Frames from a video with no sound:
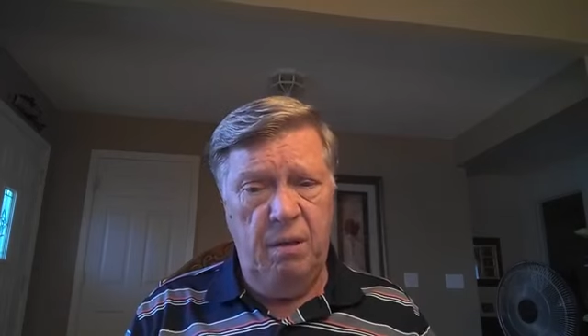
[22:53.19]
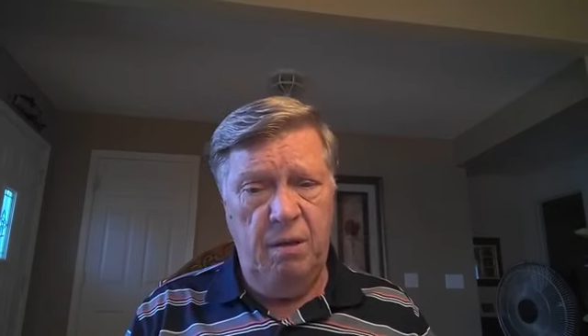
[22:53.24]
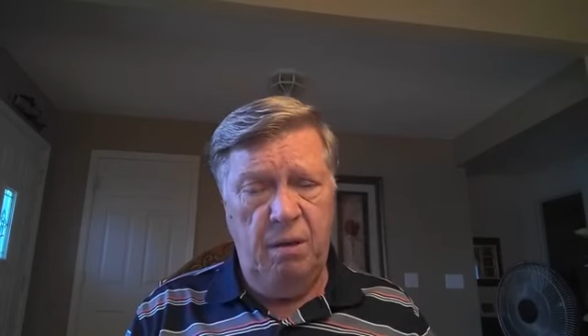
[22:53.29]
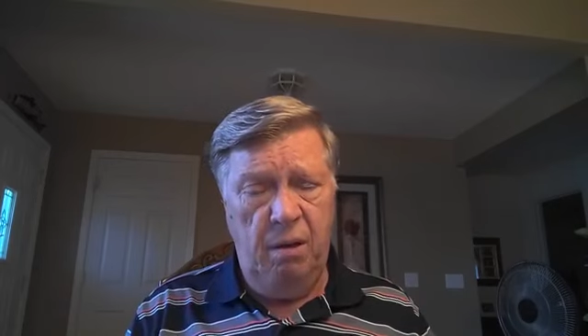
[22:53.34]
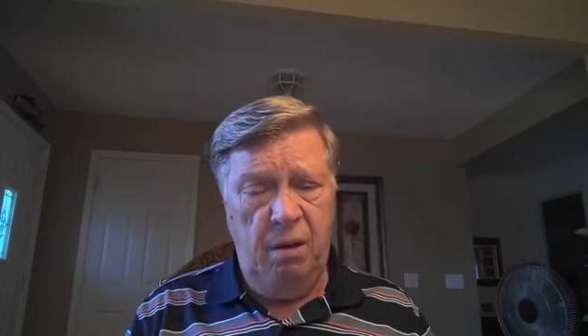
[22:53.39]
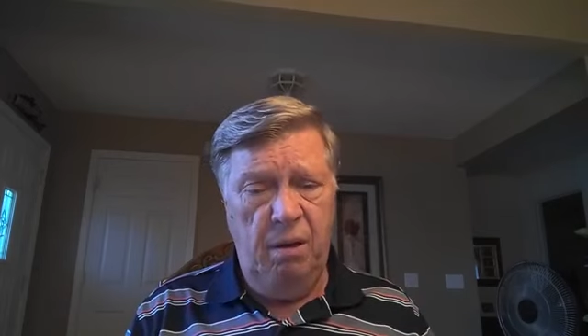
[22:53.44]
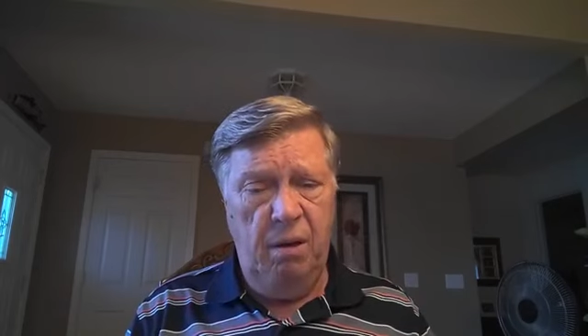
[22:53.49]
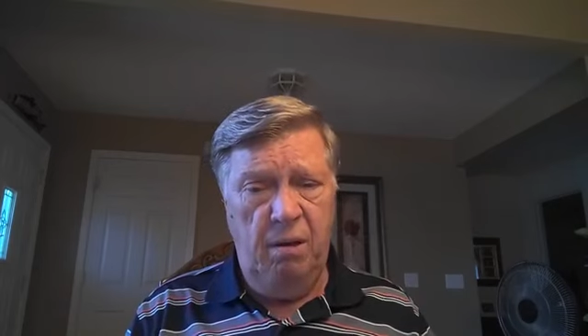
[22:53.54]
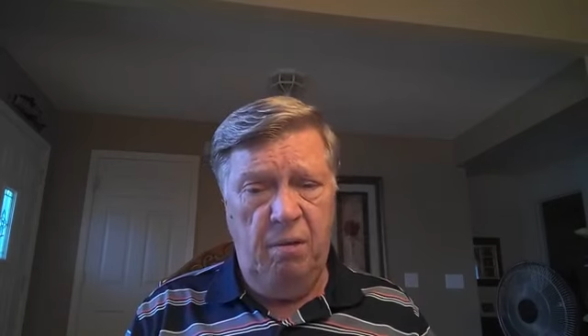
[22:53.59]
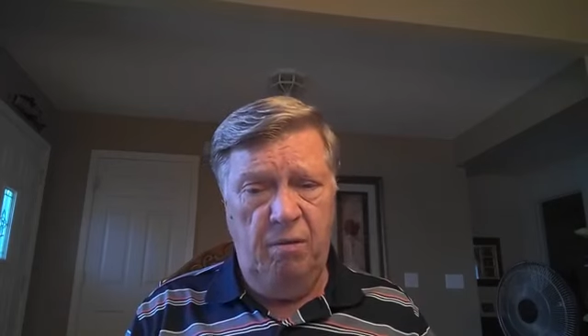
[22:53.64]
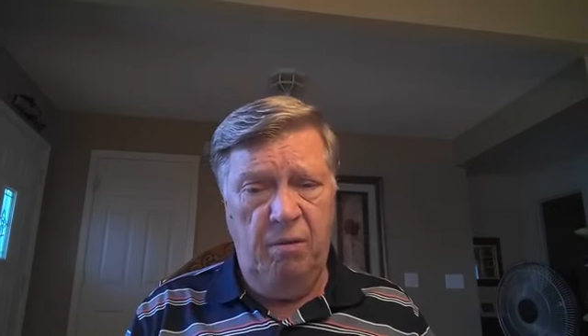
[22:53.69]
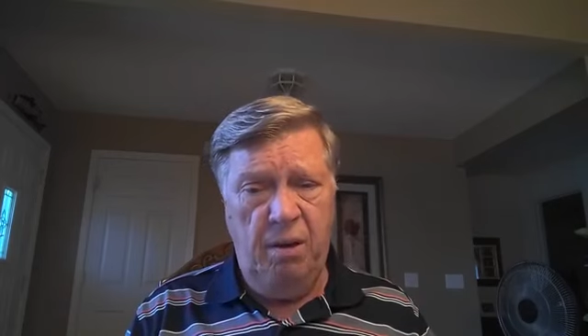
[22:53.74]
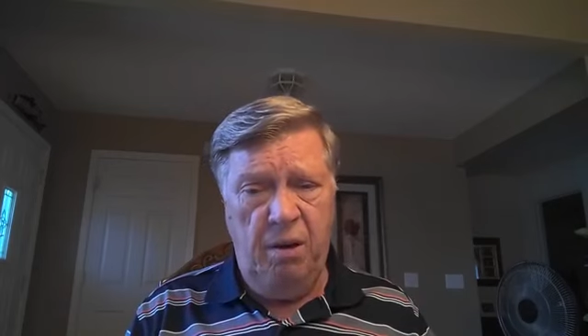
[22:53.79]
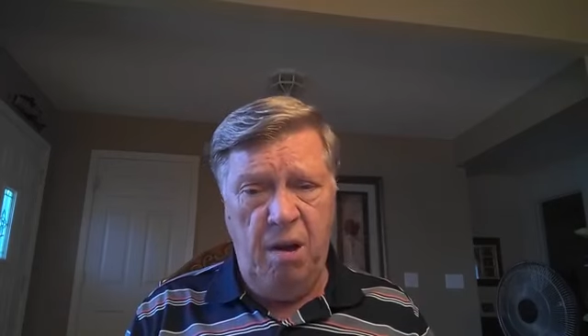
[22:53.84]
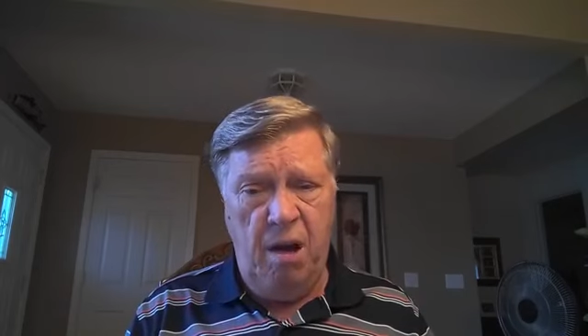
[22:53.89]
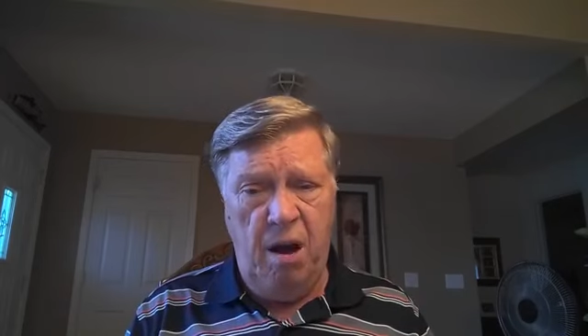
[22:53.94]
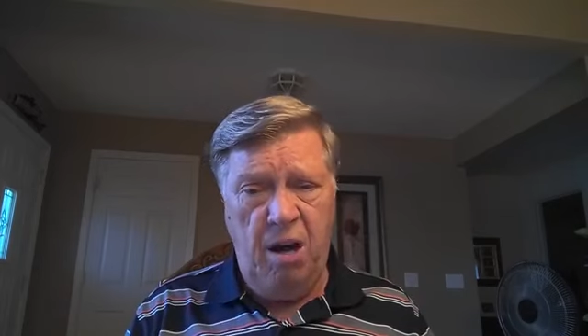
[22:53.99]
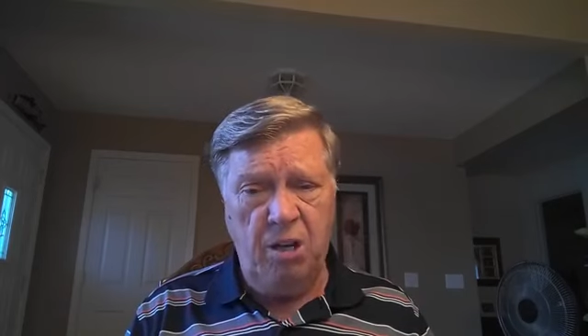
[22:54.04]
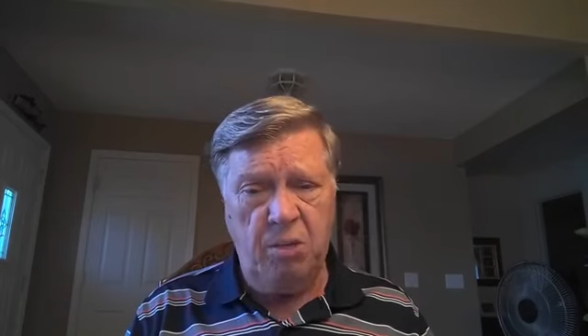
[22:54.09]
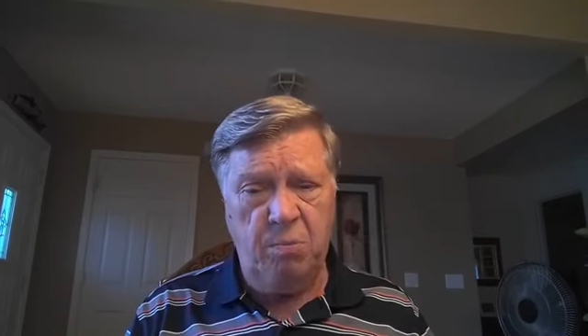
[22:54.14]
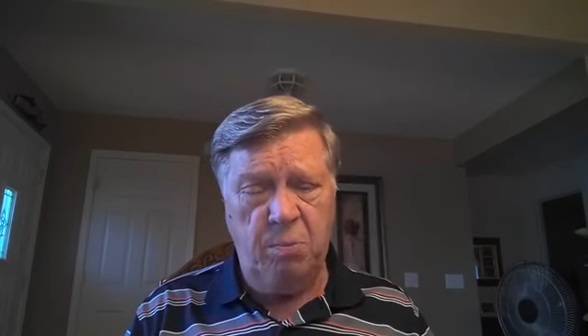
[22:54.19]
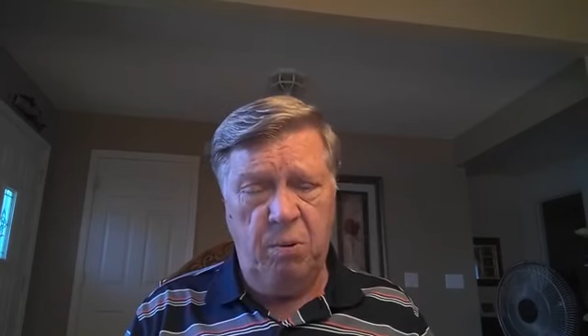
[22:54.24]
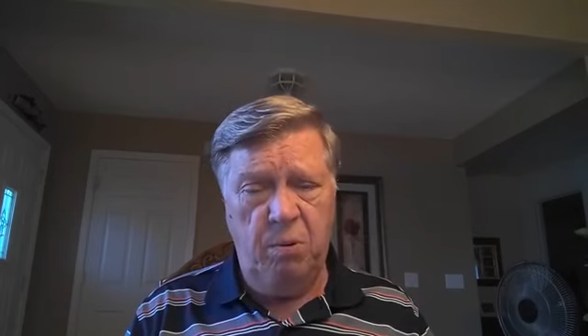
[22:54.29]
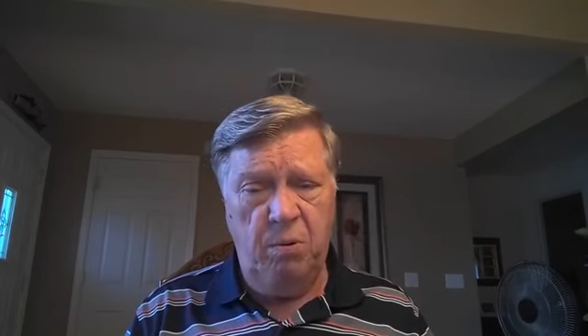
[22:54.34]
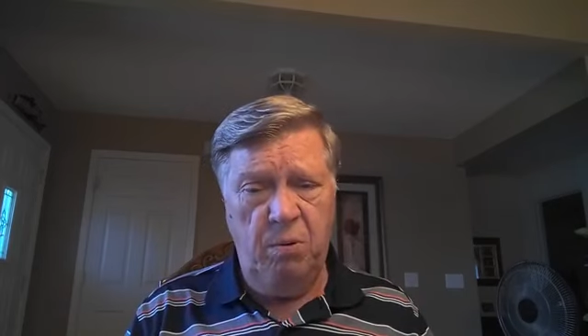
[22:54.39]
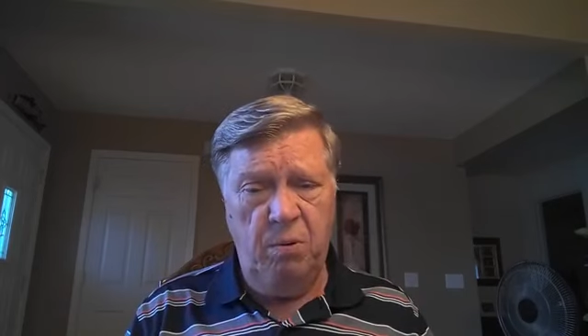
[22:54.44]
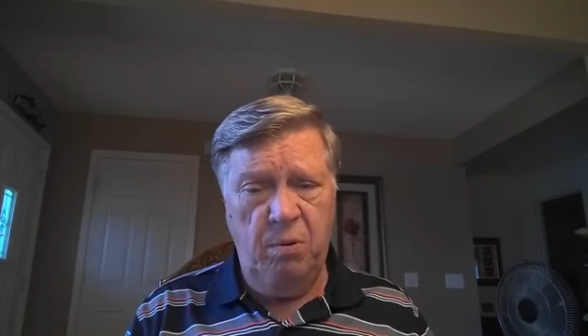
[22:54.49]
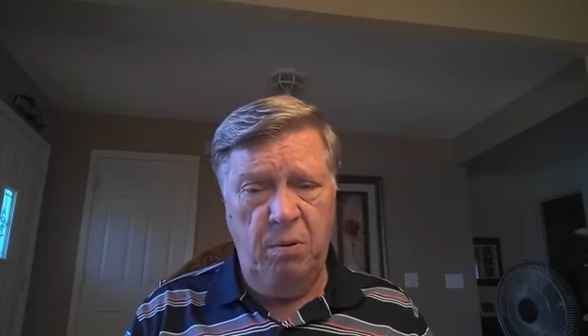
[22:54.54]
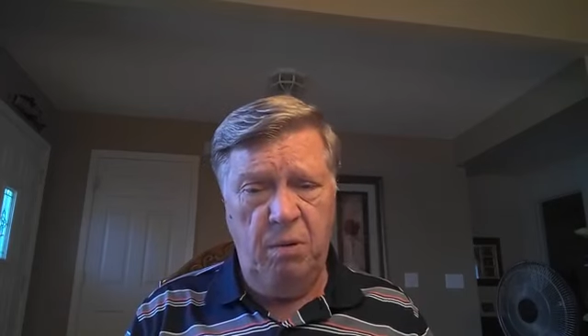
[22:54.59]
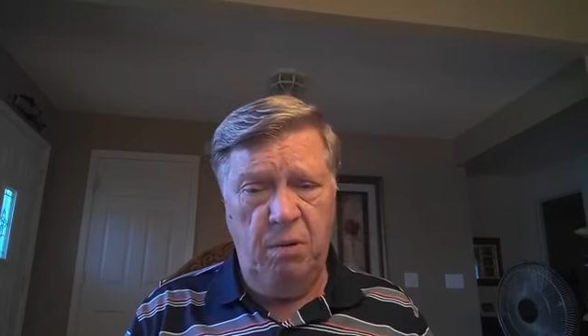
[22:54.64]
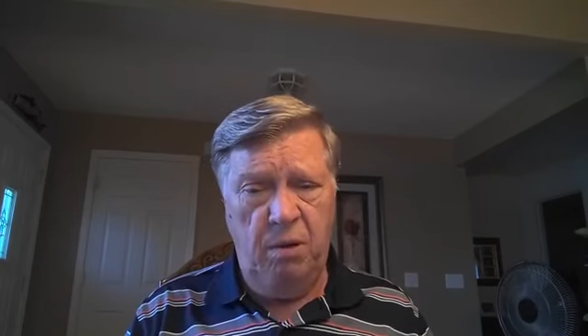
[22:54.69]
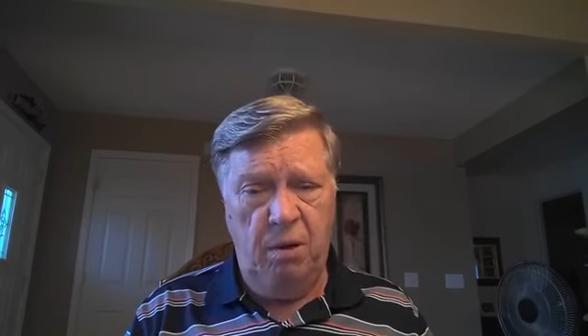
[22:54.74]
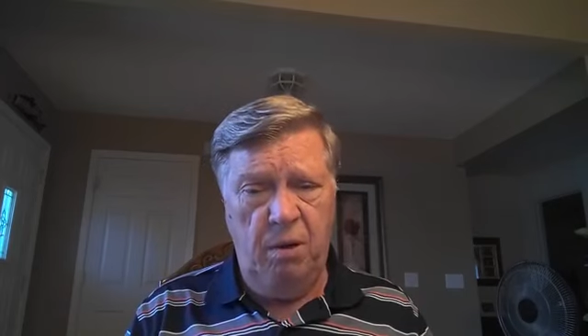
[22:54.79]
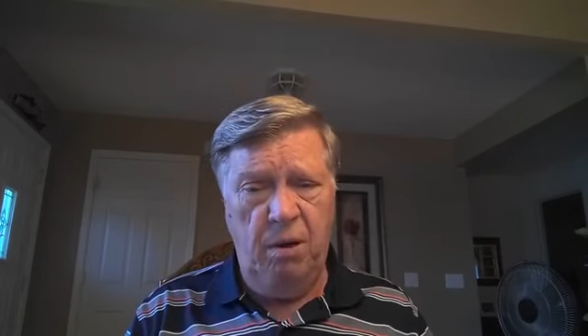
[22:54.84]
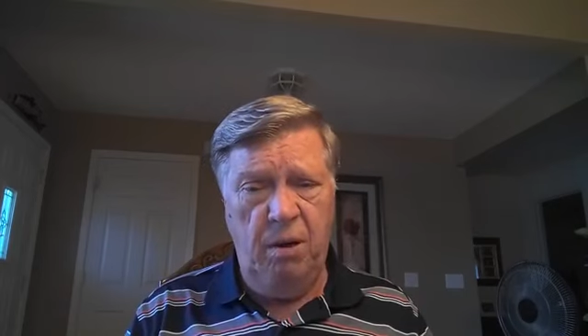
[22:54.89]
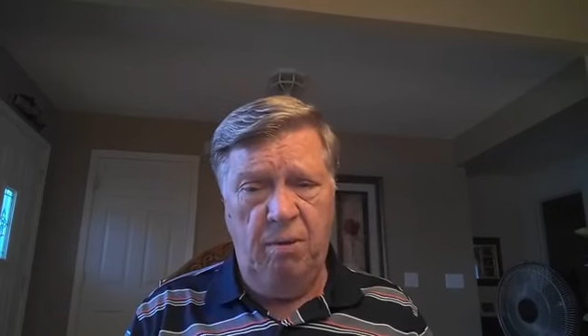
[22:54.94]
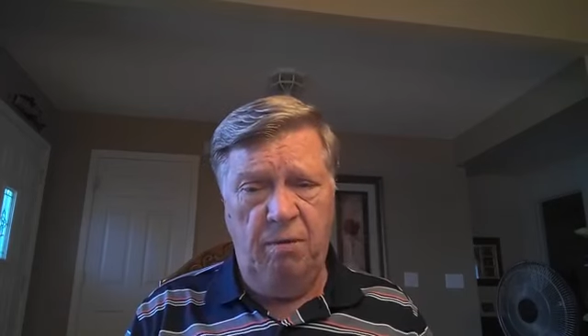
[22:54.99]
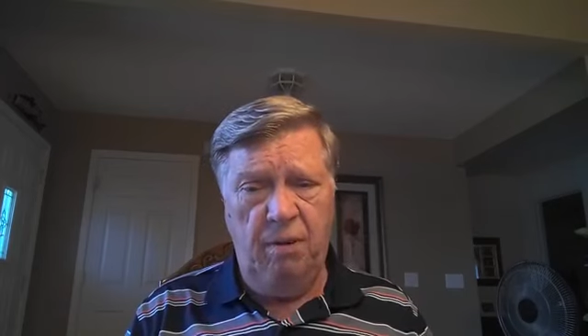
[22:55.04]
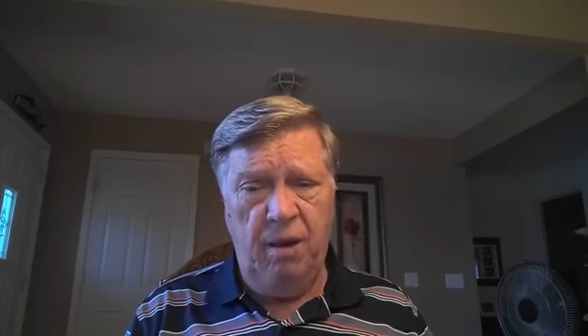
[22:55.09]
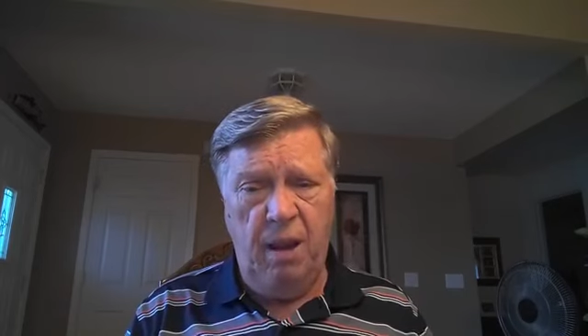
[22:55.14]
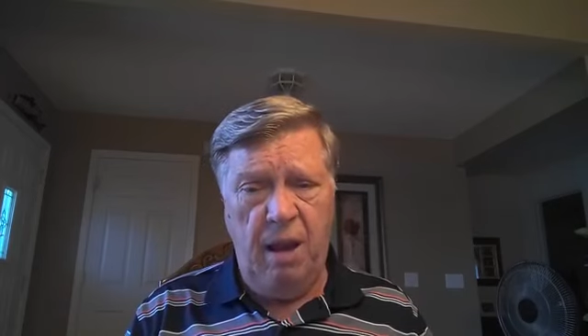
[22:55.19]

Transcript: the gospel, to live a